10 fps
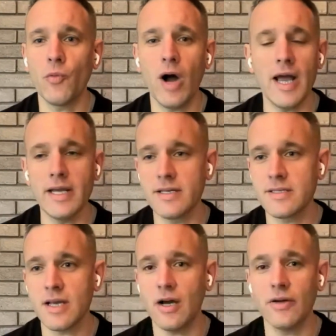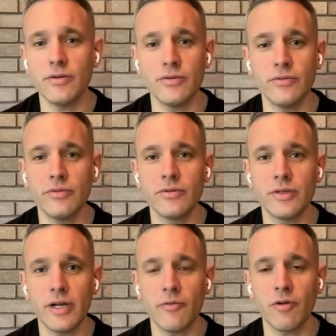way. So,
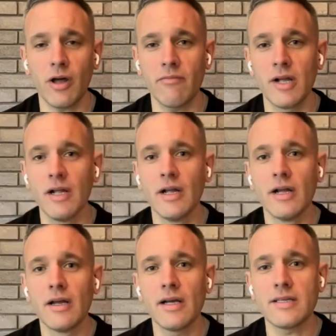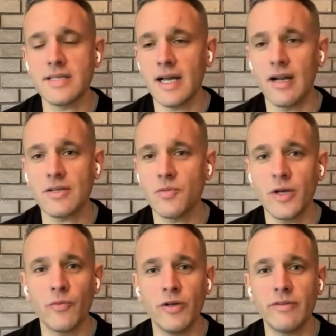like, as I say, last
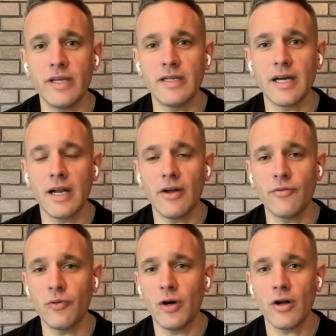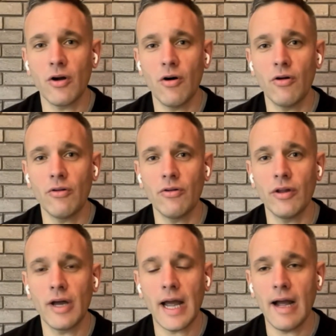week we did a load of work
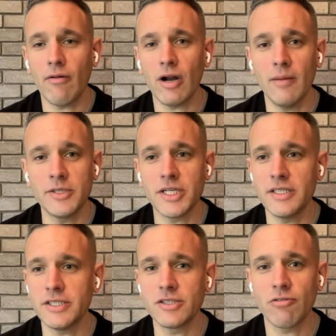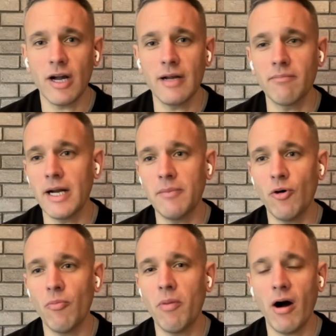on how climate change is creating many
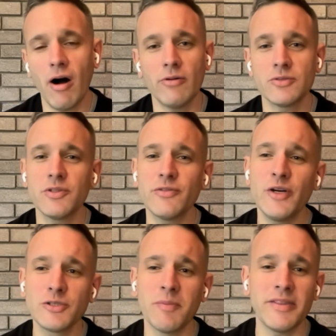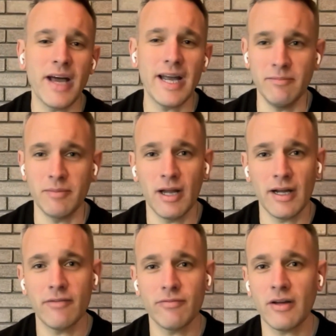more potholes, which feels mundane, but
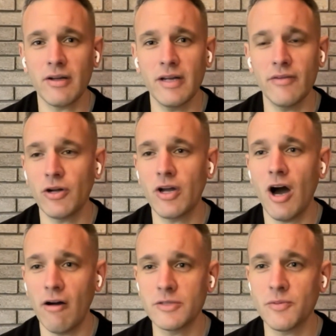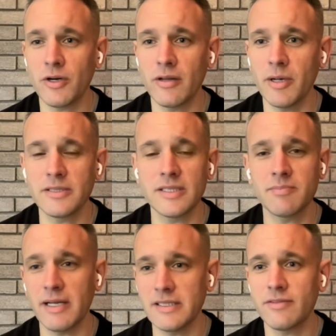like if your car is one of the most
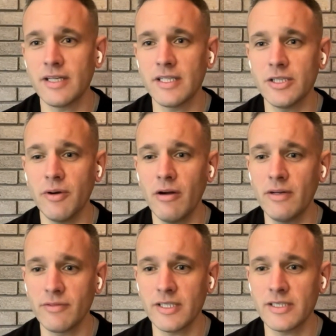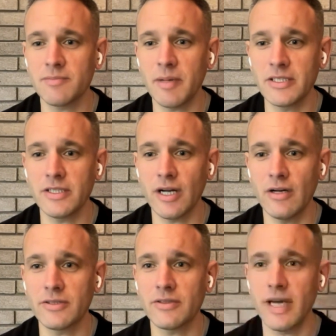expensive things you own, if the suspension
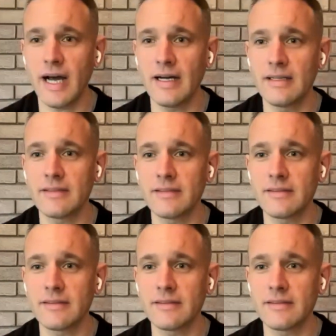goes on that,